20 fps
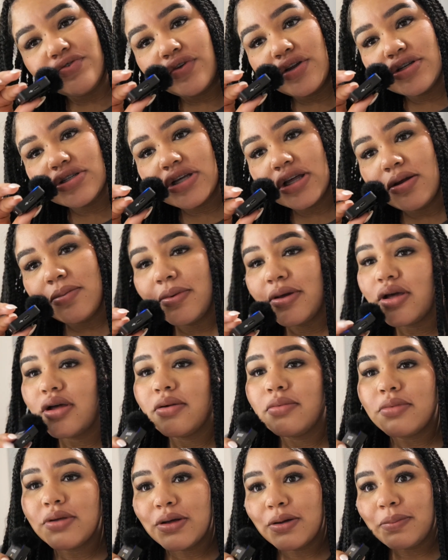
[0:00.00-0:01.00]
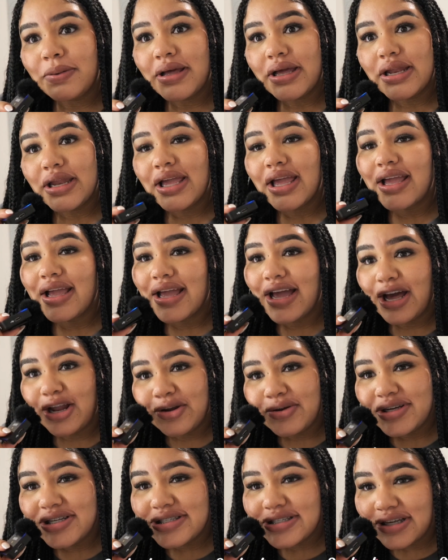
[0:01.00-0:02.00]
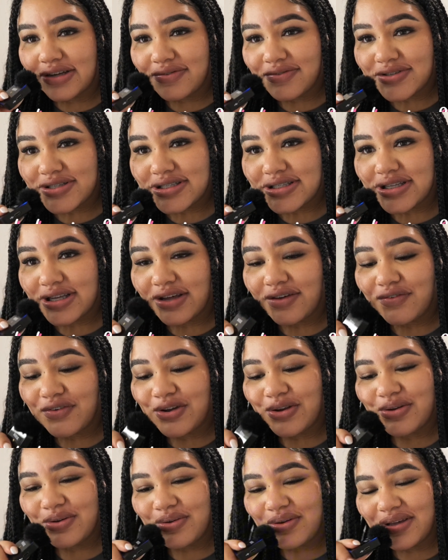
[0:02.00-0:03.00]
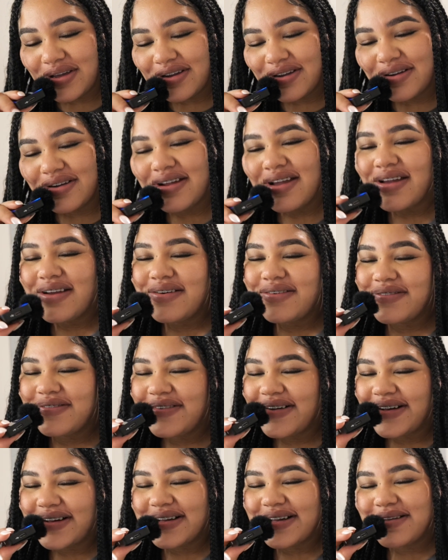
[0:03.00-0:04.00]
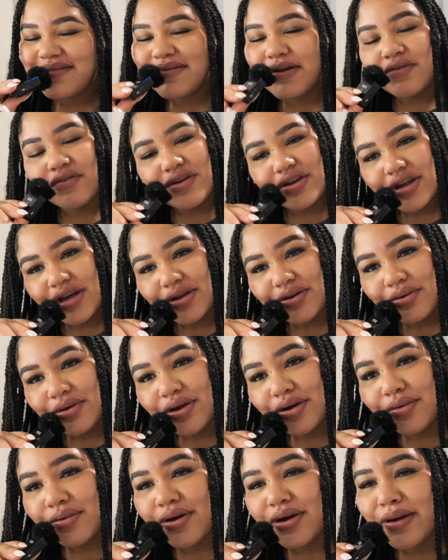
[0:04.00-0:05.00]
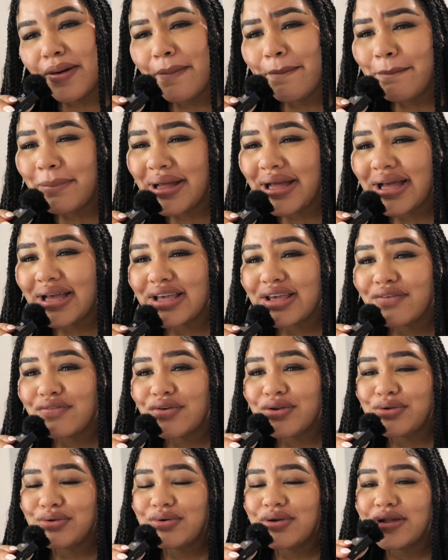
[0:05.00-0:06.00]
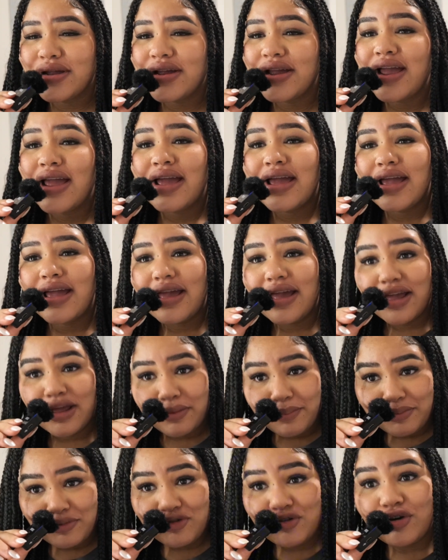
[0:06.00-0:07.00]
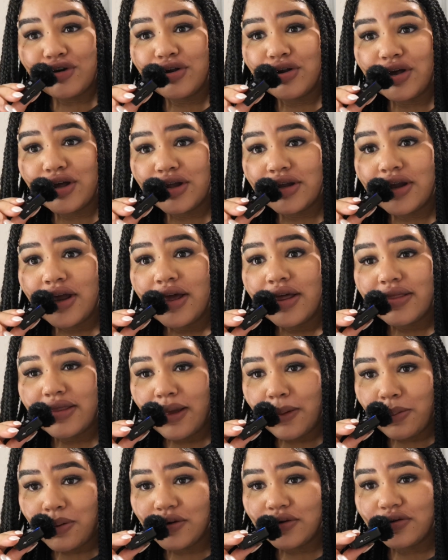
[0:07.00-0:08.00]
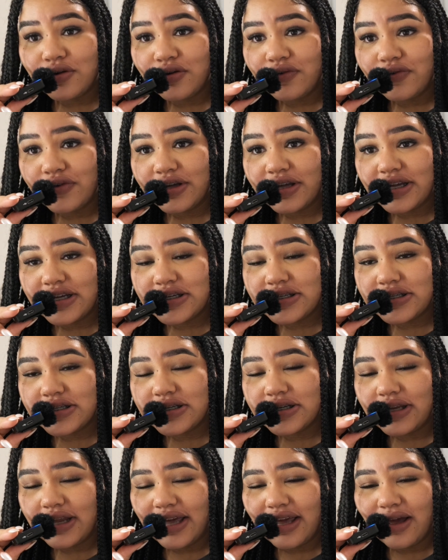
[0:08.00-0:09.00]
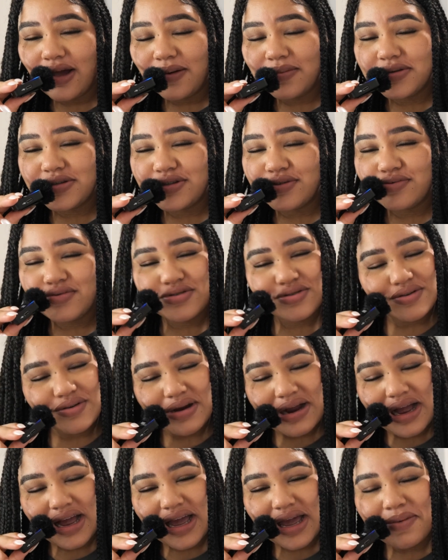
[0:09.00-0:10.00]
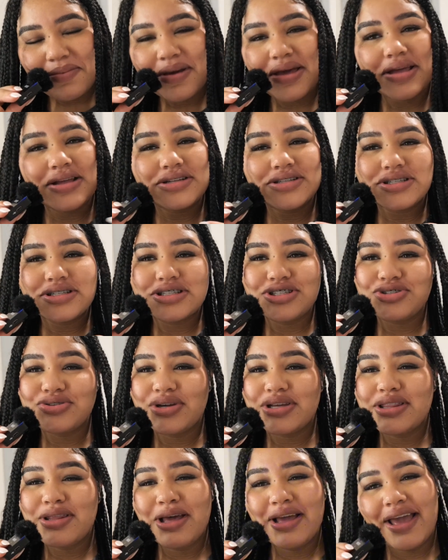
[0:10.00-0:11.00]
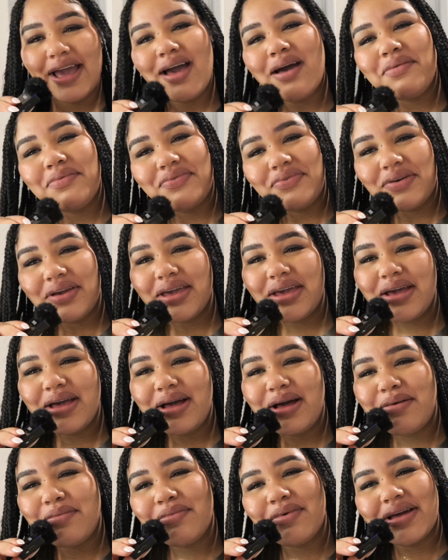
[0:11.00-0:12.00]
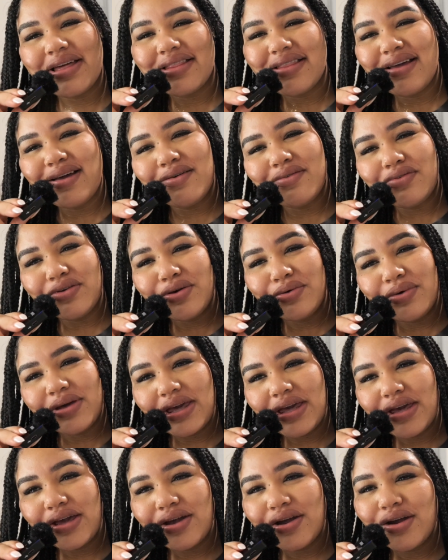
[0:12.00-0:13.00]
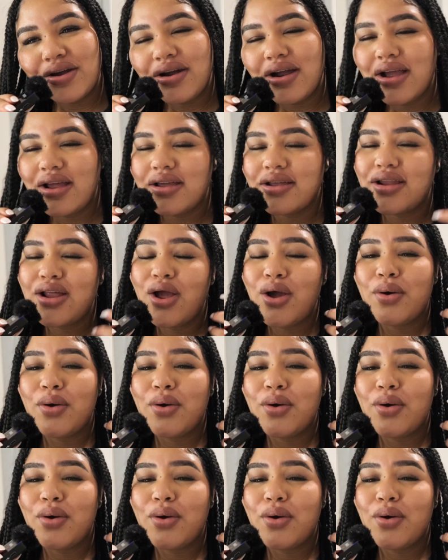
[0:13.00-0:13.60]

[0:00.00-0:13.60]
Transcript: video is going to be on meal planning and calorie deficit. If you're new here, welcome. If you're not new here, welcome back. If you're new here, turn on that post notification, like, comment, subscribe, and just join the Gabbiem. We love you here, and